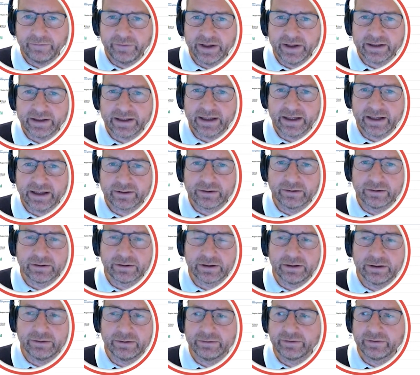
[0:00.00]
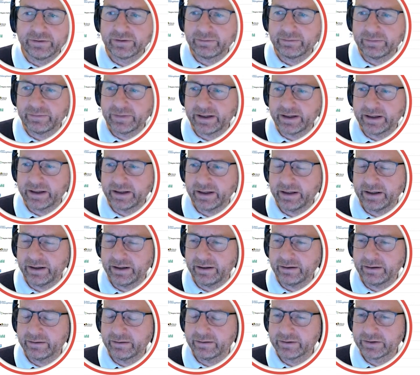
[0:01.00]
think that concludes
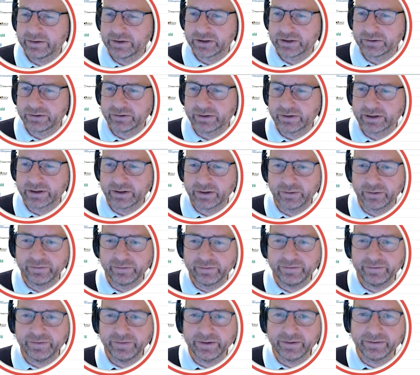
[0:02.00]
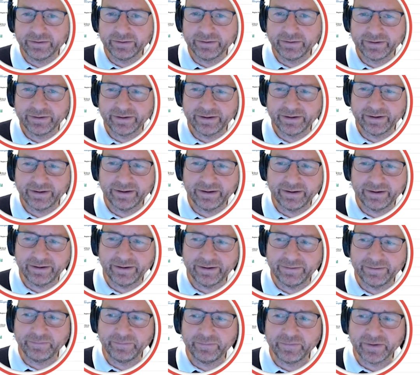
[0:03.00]
my short overview
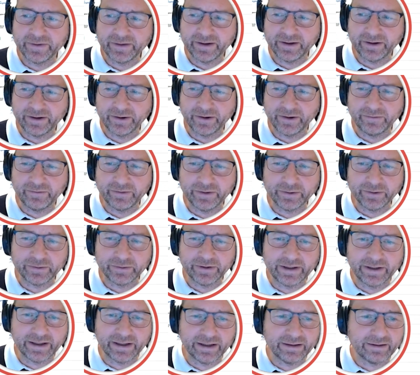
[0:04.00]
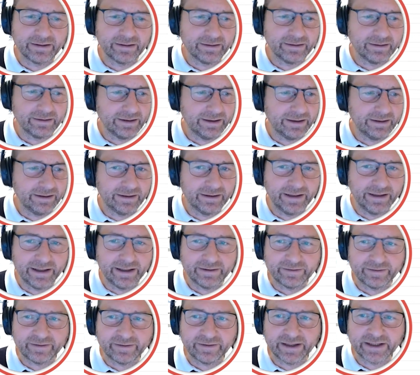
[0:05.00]
of Nodinite. In the
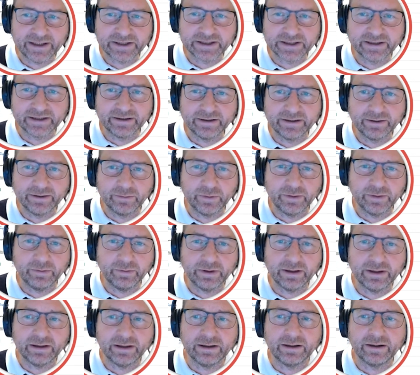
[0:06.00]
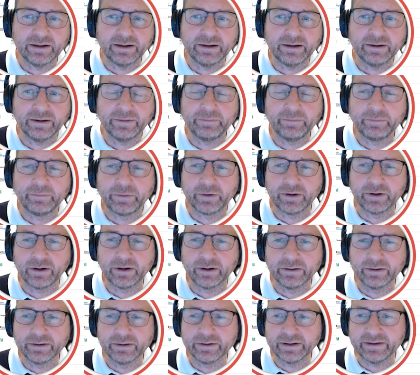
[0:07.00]
next session, we will
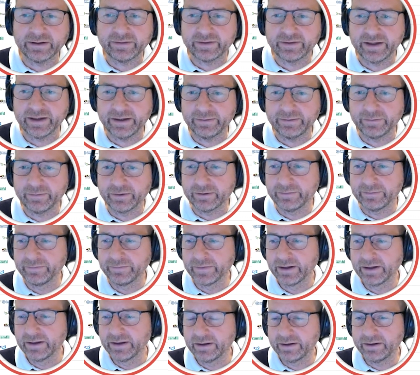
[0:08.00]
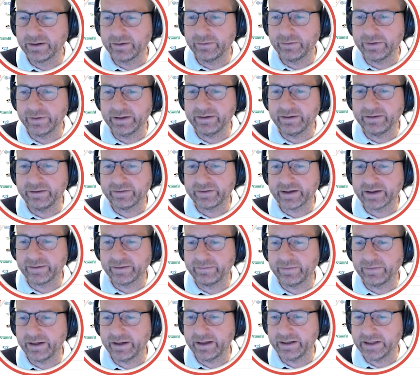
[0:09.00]
prolong this demo, doing
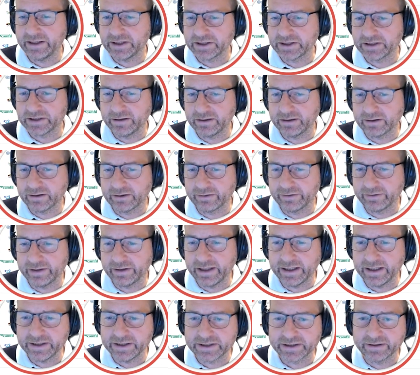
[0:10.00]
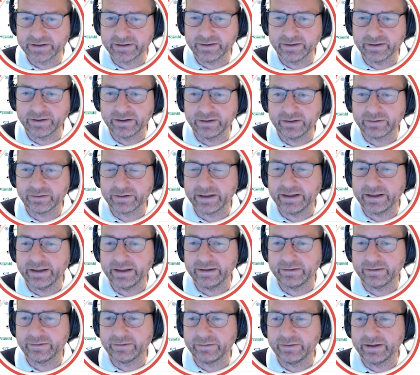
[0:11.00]
some additional correlation, looking
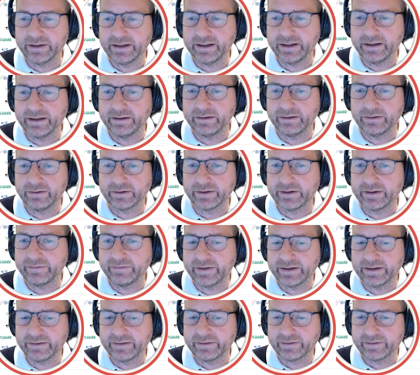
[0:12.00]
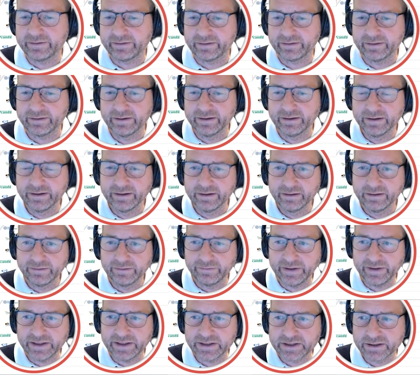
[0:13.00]
into the non-events
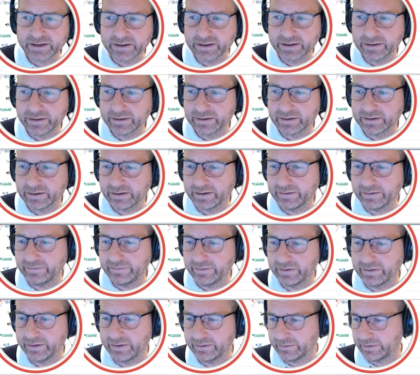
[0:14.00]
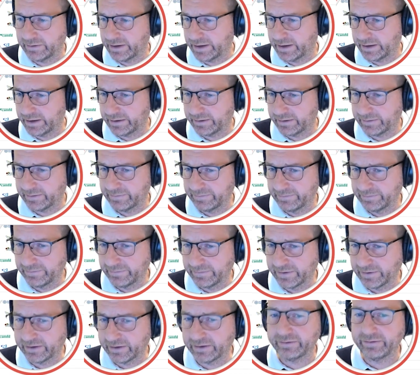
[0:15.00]
feature of Nodinite.
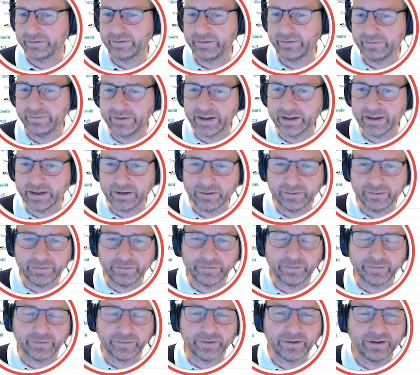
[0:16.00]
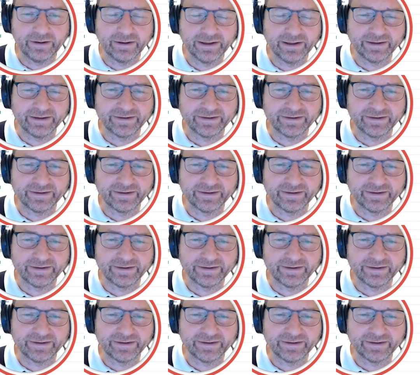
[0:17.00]
So thank you for